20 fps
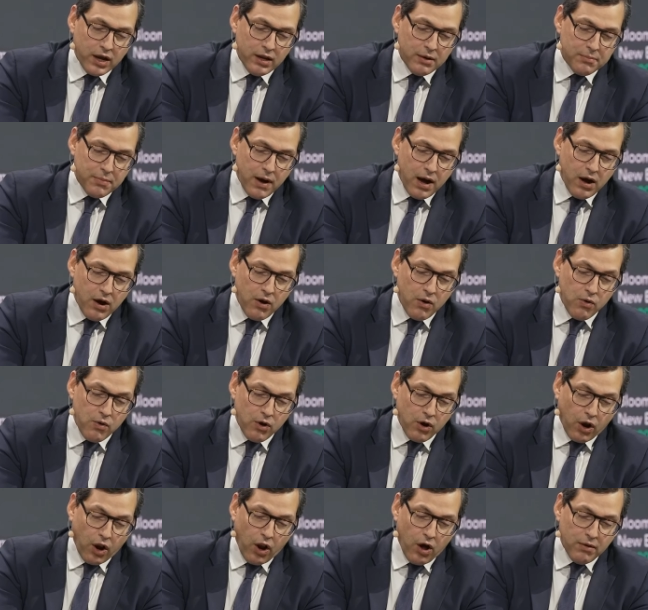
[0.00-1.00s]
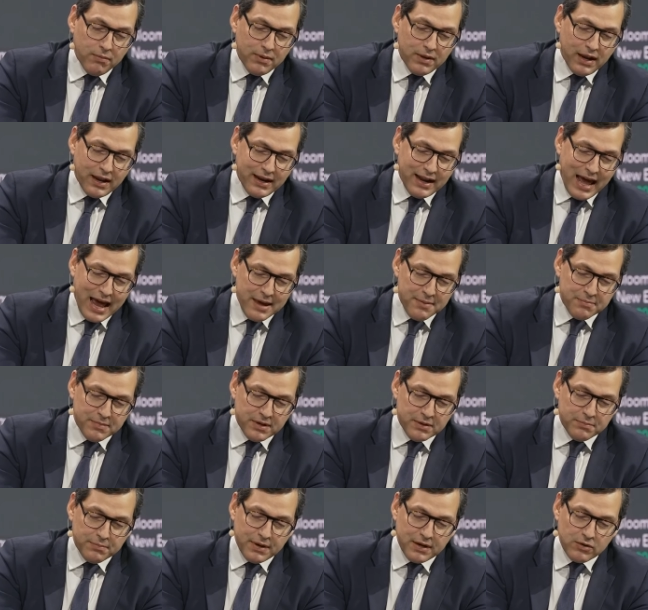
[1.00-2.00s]
about global
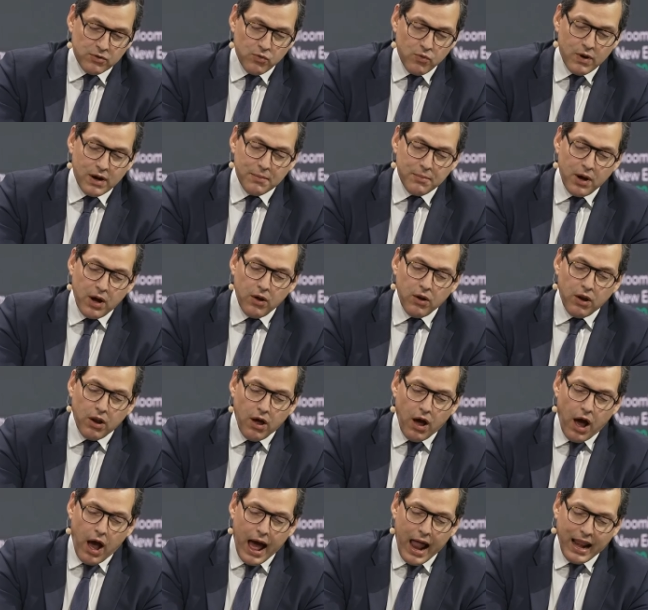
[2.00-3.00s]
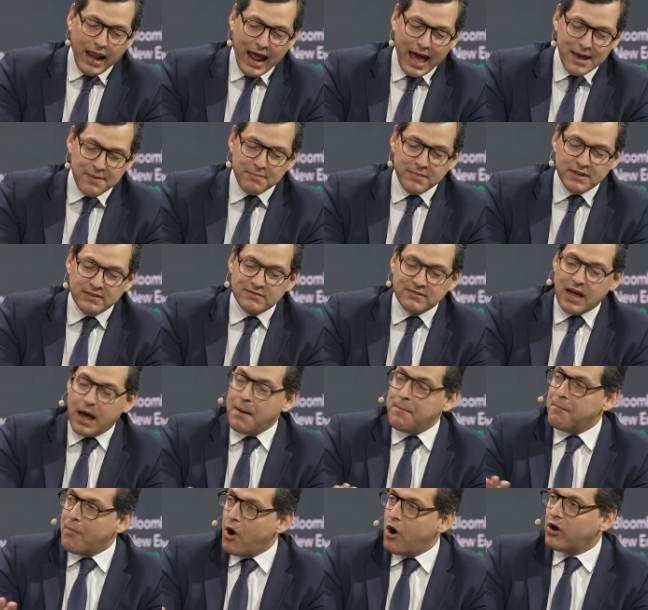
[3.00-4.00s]
alignment, but what about alignment
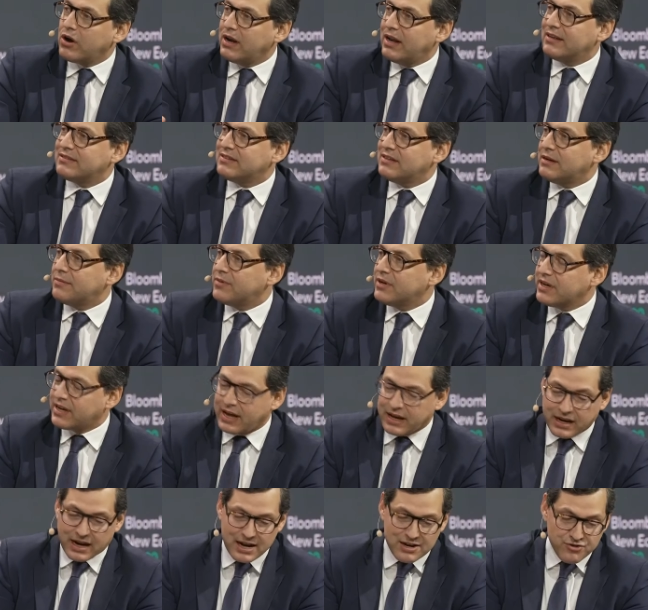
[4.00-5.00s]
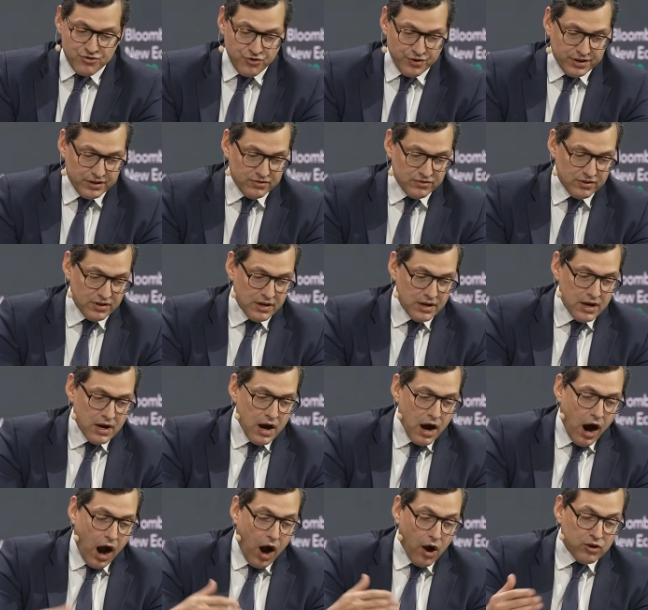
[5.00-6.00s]
among Latin American countries?
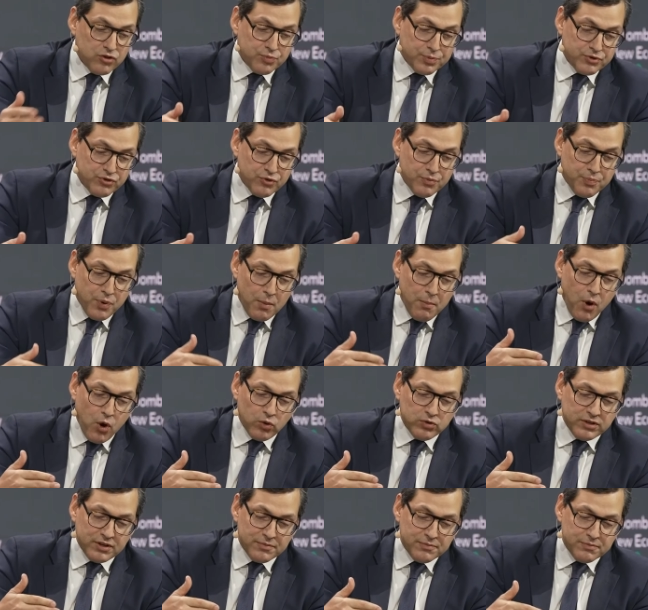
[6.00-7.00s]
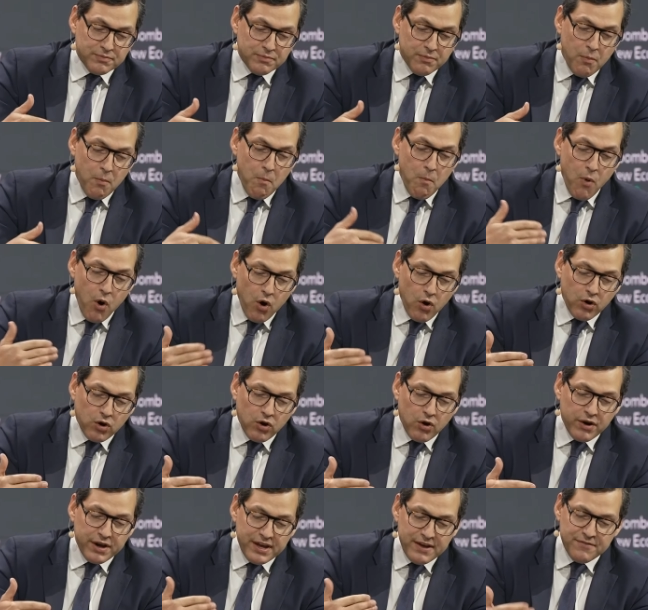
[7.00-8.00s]
How is Brazil promoting more
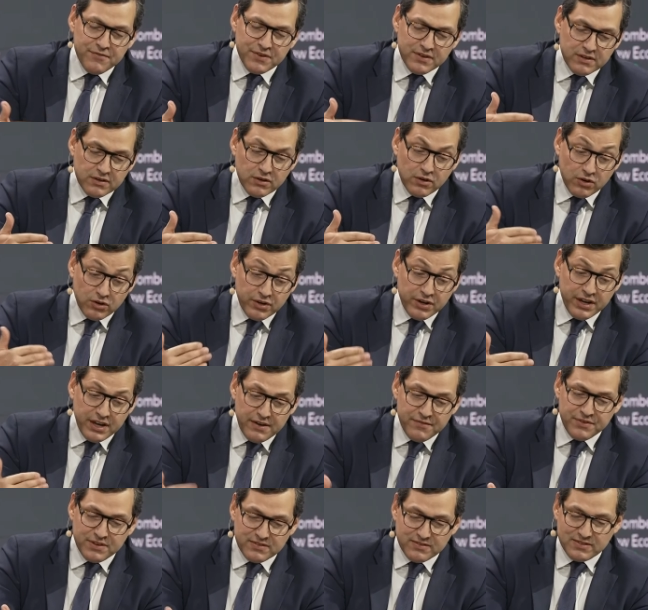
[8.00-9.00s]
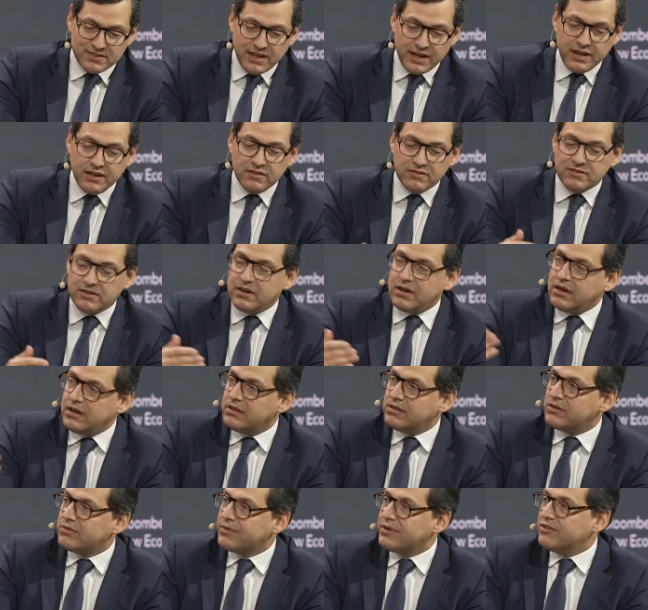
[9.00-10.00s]
cohesiveness
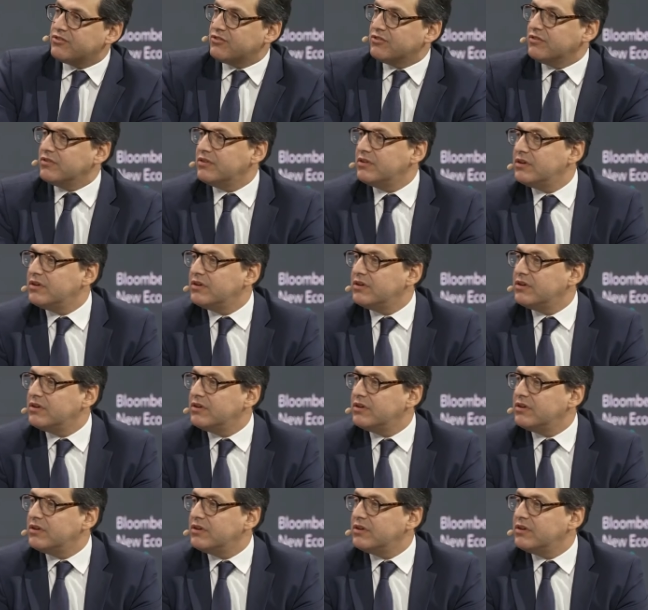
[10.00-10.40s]
in the region?